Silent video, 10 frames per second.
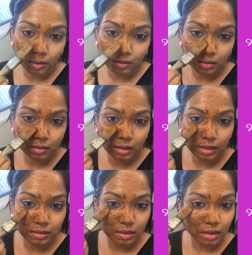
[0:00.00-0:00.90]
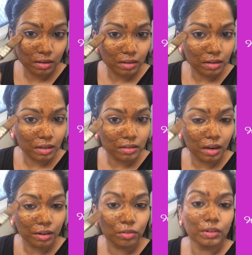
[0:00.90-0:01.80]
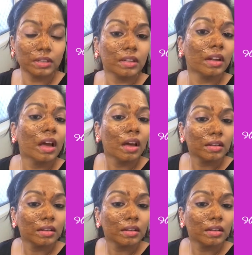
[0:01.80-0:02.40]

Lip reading: because that's the area that kind of needs it.